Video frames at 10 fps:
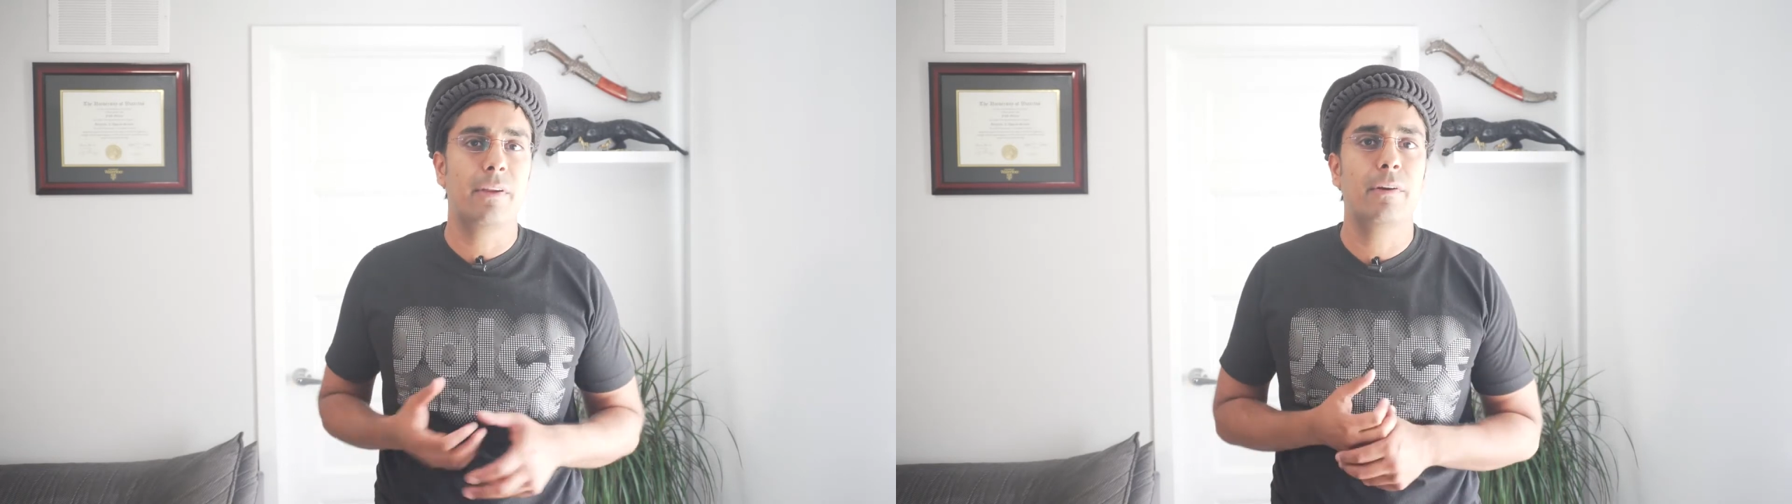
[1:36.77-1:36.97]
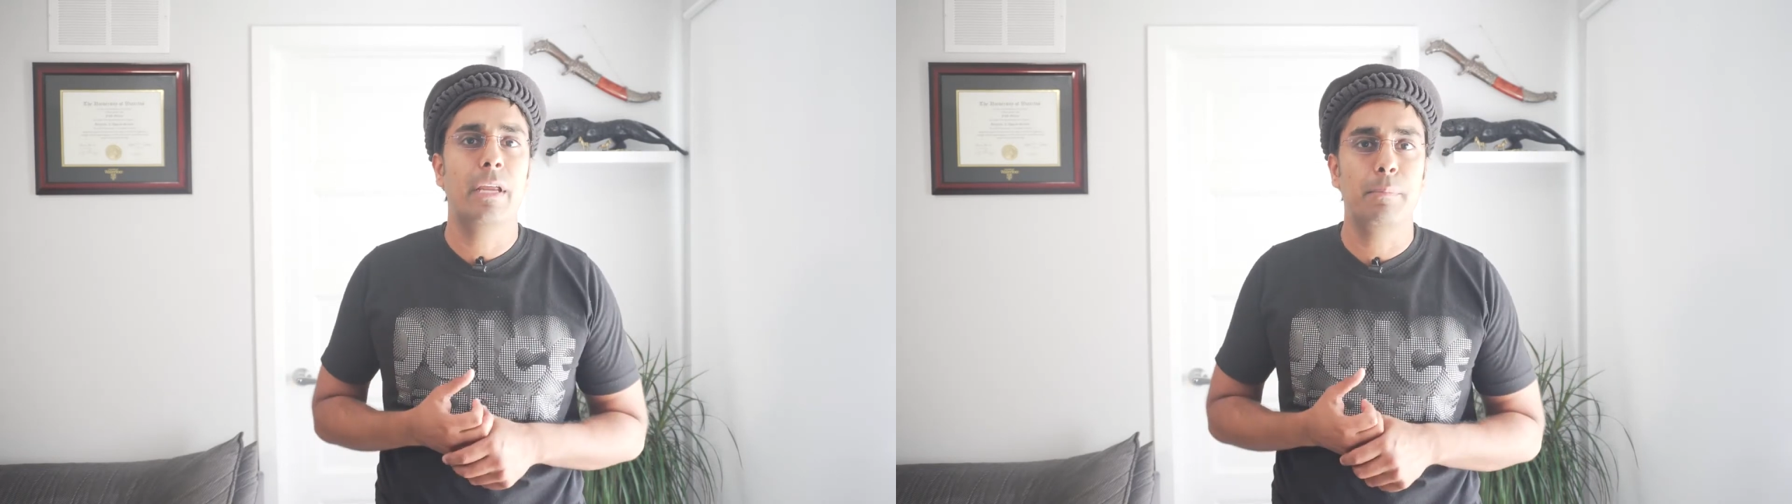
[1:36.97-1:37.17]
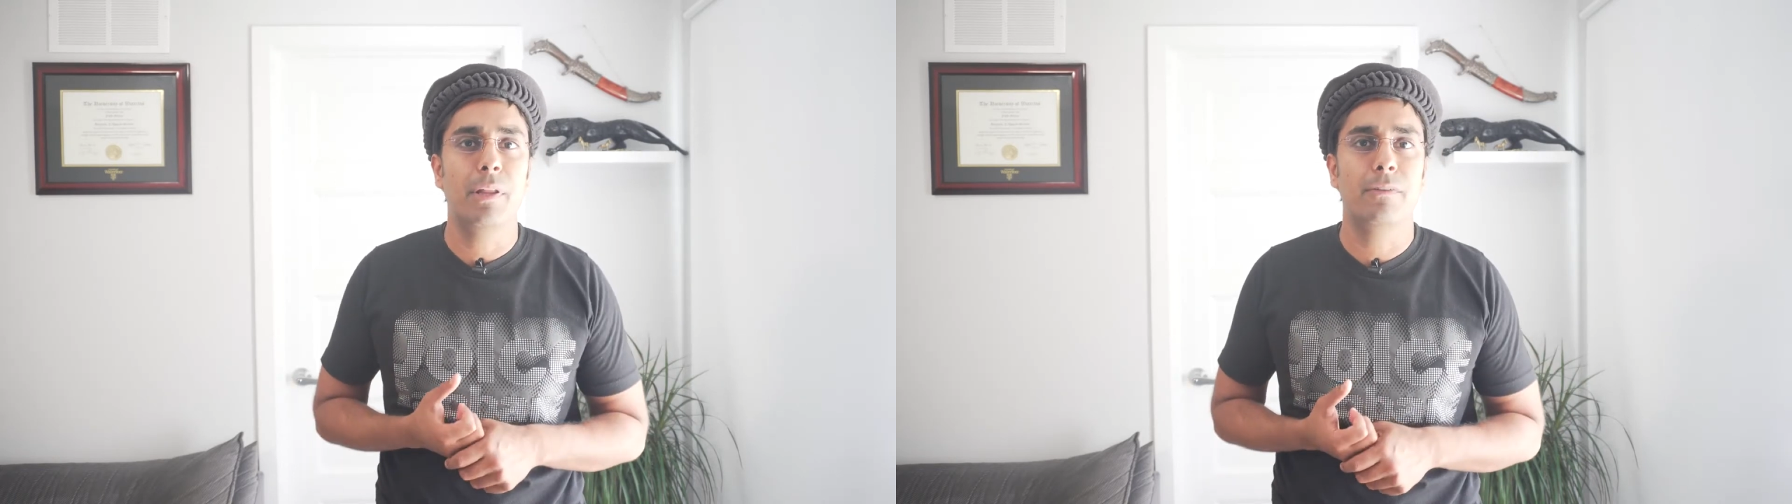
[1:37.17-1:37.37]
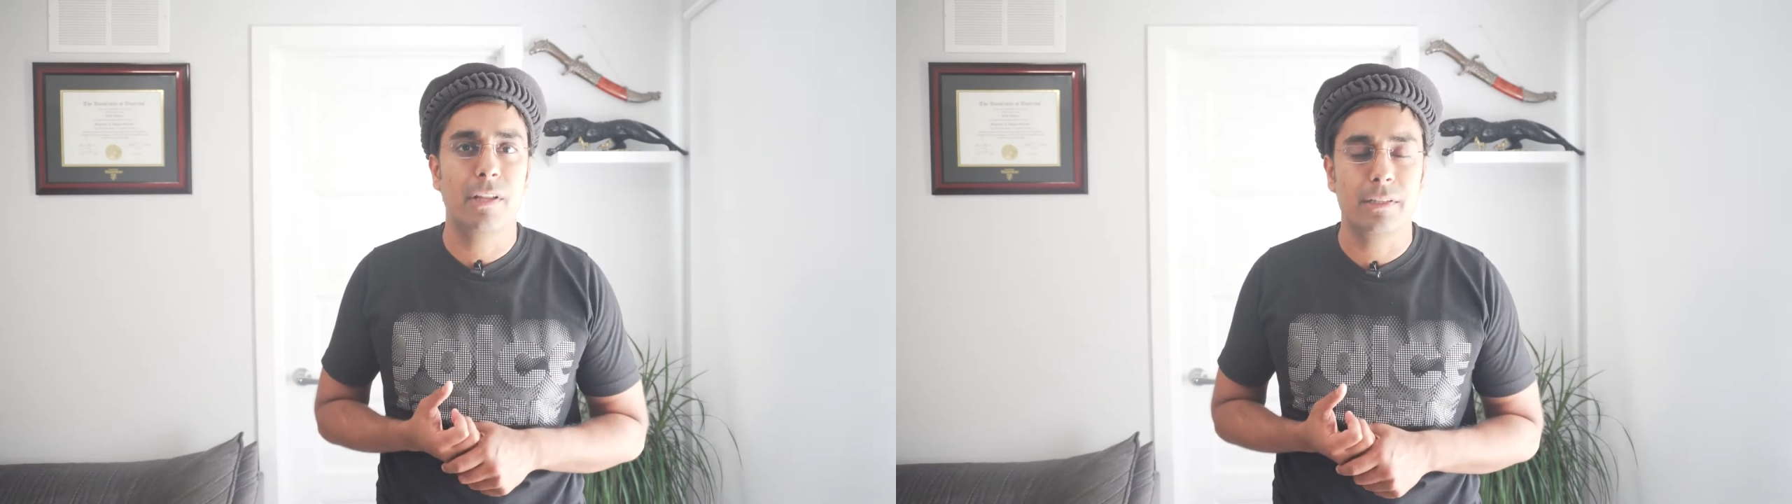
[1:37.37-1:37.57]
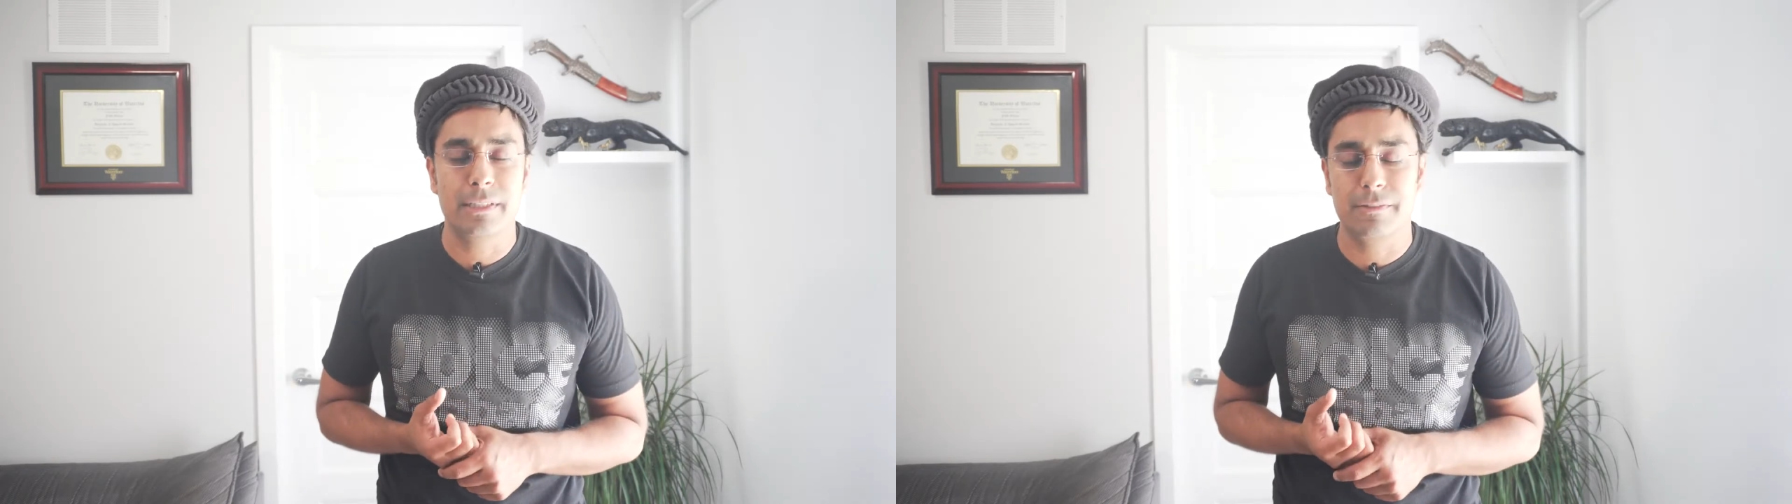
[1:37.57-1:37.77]
they're a blood
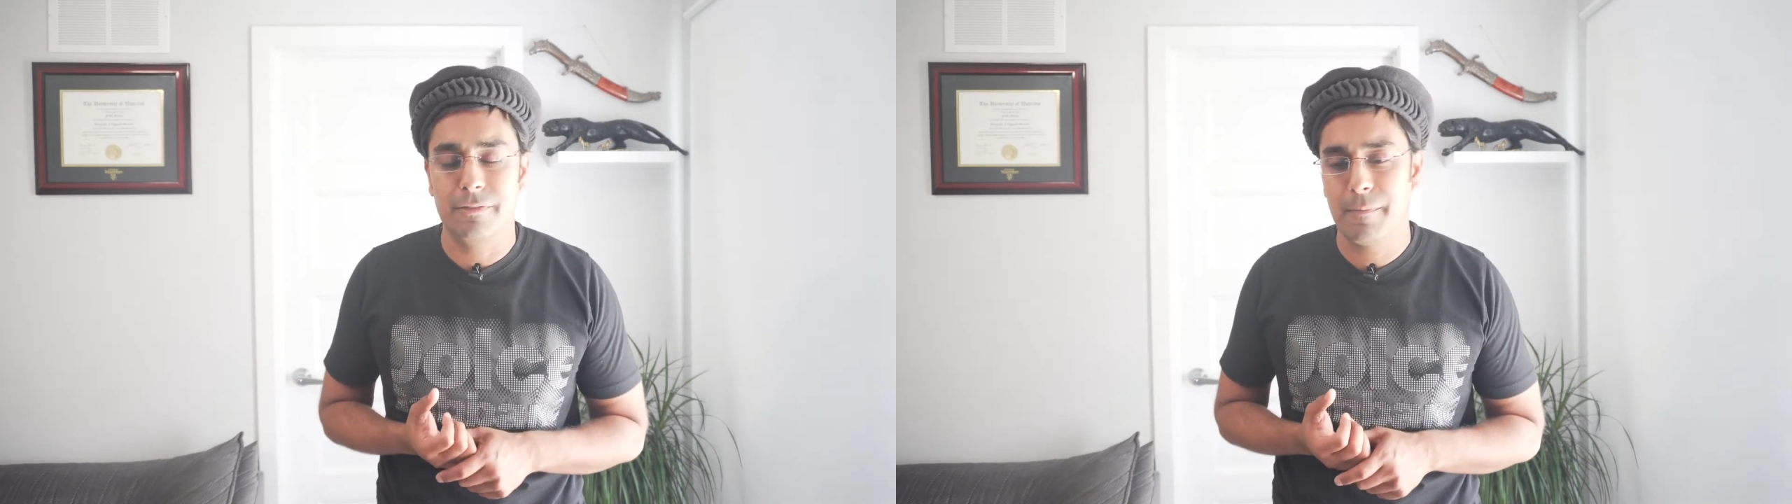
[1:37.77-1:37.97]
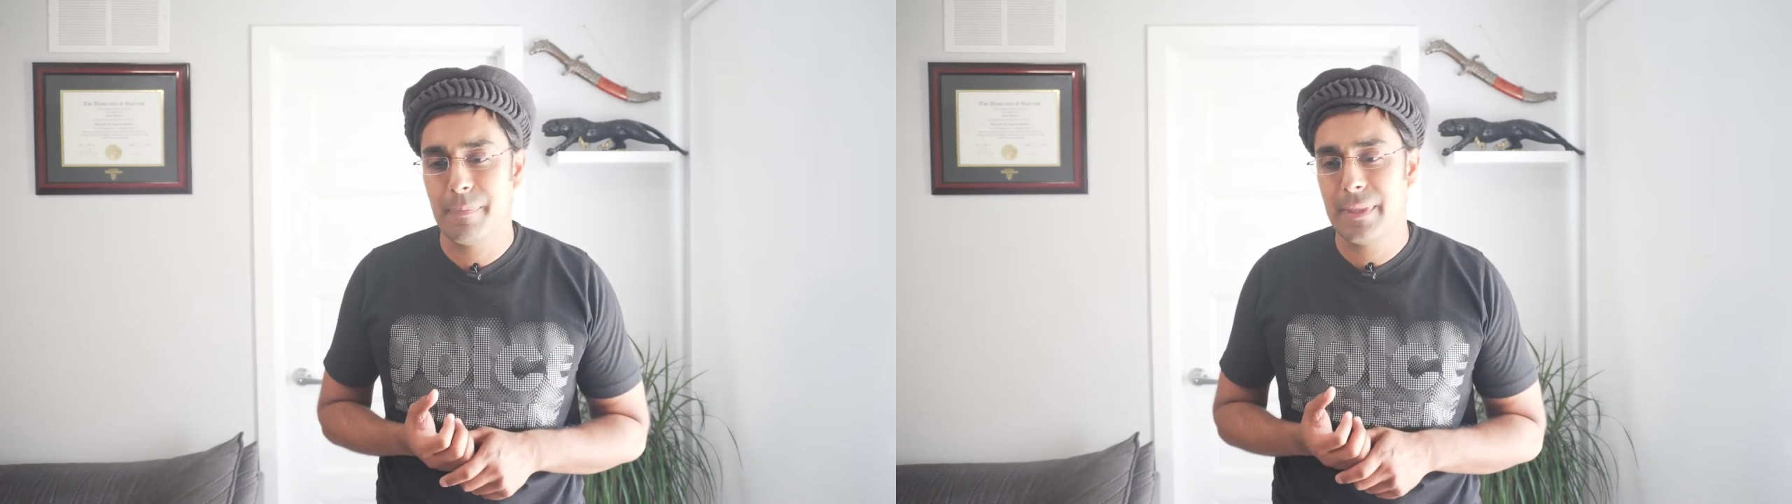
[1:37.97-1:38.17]
relative,